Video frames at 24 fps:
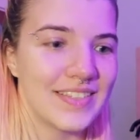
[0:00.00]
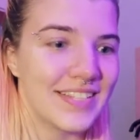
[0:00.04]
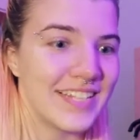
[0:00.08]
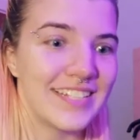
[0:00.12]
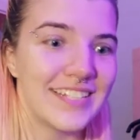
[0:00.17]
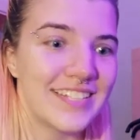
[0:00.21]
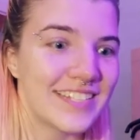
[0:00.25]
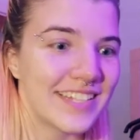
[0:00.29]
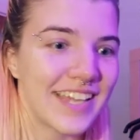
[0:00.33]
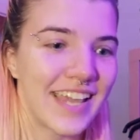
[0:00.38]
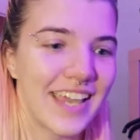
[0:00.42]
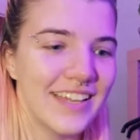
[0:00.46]

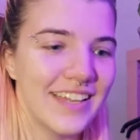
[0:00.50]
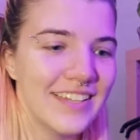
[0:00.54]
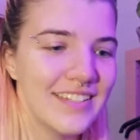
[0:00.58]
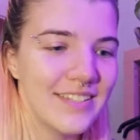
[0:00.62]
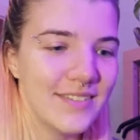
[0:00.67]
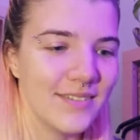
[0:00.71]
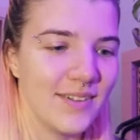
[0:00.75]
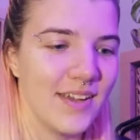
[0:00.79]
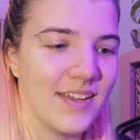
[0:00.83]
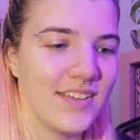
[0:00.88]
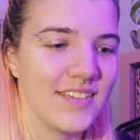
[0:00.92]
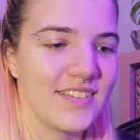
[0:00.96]
let's just get
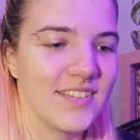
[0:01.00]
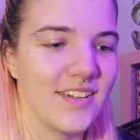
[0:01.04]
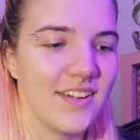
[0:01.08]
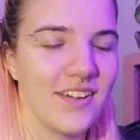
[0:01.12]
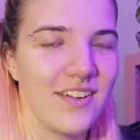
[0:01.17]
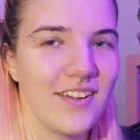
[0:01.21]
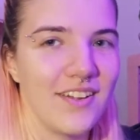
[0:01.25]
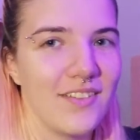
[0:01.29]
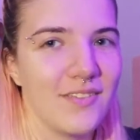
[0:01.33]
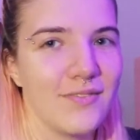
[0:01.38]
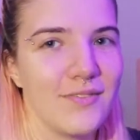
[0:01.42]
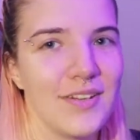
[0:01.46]
into it.
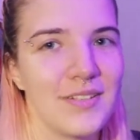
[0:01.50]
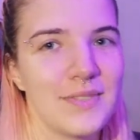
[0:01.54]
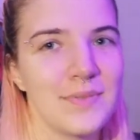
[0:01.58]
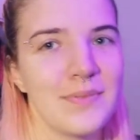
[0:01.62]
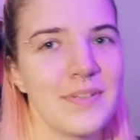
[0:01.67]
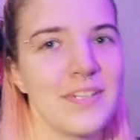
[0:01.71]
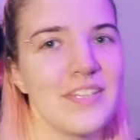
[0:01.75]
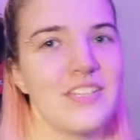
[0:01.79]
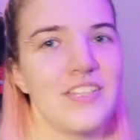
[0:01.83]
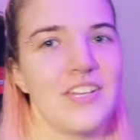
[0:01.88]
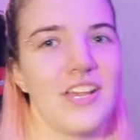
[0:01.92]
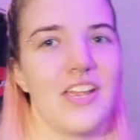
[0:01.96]
So the first
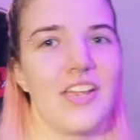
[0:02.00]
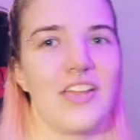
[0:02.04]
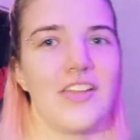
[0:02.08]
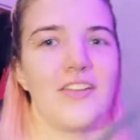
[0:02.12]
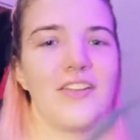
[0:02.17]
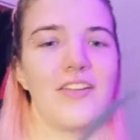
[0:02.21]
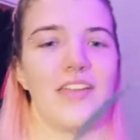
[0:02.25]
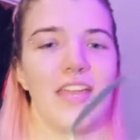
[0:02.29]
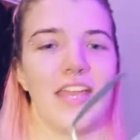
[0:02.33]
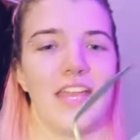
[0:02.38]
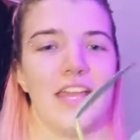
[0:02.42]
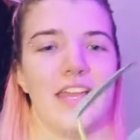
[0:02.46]
one I'm going to show you
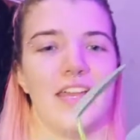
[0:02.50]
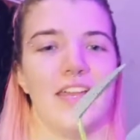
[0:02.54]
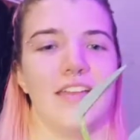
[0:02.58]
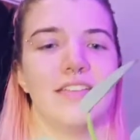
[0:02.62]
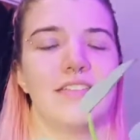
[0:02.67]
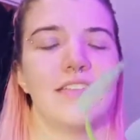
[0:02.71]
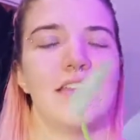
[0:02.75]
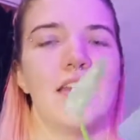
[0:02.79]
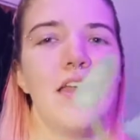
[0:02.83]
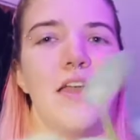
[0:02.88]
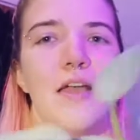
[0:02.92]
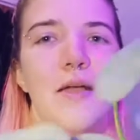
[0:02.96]

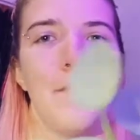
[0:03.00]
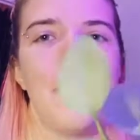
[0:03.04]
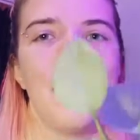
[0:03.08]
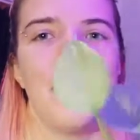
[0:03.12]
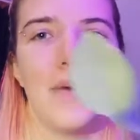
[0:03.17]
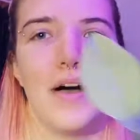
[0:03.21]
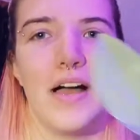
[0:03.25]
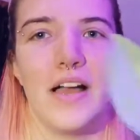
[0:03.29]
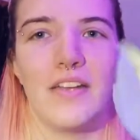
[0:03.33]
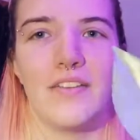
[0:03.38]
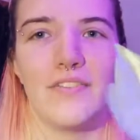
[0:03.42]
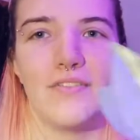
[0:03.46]
is
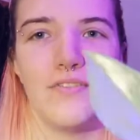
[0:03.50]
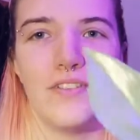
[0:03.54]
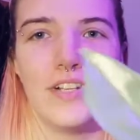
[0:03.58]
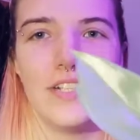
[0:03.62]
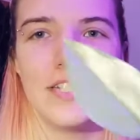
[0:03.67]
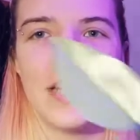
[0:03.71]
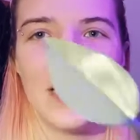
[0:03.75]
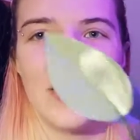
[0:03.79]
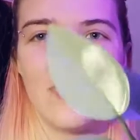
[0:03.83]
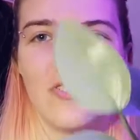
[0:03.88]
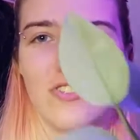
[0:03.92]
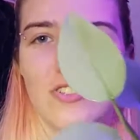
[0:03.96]
my
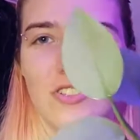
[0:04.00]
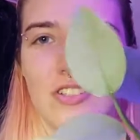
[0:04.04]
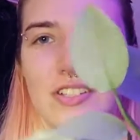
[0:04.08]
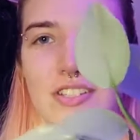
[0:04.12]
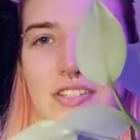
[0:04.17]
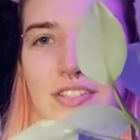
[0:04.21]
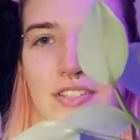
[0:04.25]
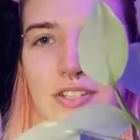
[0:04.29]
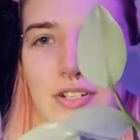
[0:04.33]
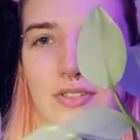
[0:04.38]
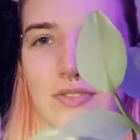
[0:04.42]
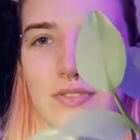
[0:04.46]
Philodendron
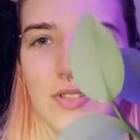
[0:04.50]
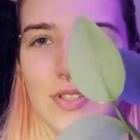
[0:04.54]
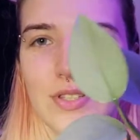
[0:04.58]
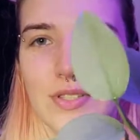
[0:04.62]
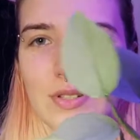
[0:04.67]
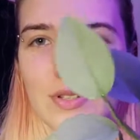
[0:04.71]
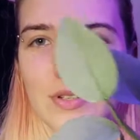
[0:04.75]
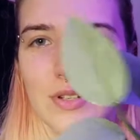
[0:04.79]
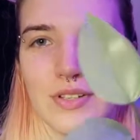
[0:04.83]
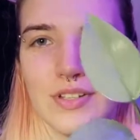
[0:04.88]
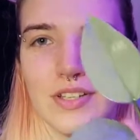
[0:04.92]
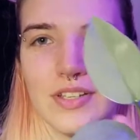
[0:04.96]
Silver
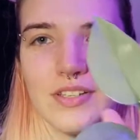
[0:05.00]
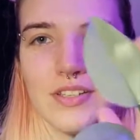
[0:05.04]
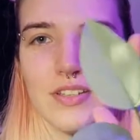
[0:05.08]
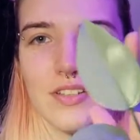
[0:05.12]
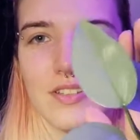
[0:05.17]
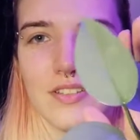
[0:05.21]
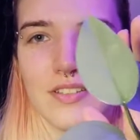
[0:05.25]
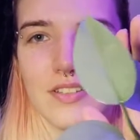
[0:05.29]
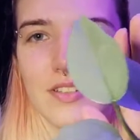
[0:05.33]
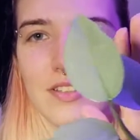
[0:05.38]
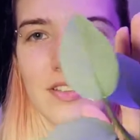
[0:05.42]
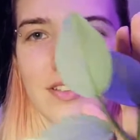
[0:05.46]
Saw. This
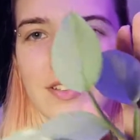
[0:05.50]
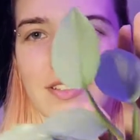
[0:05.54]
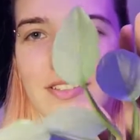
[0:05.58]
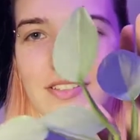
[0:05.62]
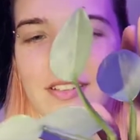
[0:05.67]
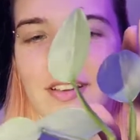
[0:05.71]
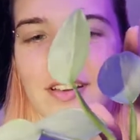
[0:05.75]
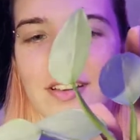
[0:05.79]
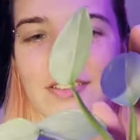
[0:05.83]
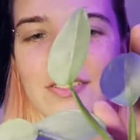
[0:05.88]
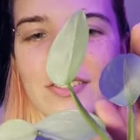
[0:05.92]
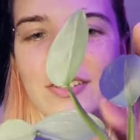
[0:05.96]
is
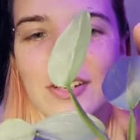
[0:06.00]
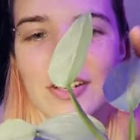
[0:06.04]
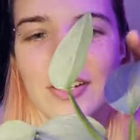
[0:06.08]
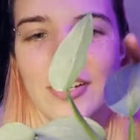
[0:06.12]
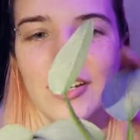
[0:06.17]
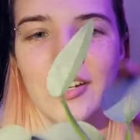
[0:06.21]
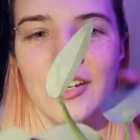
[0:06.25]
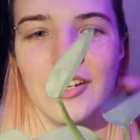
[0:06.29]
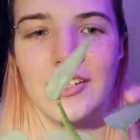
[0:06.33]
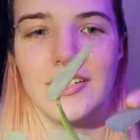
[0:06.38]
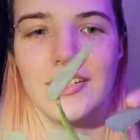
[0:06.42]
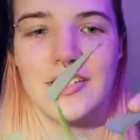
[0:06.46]
such a
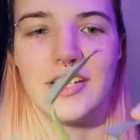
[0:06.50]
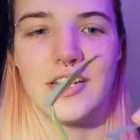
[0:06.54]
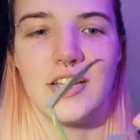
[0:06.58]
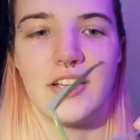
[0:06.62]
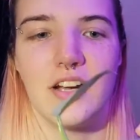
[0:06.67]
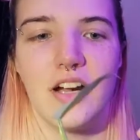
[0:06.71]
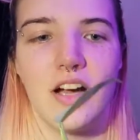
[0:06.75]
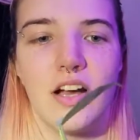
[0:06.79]
cutie.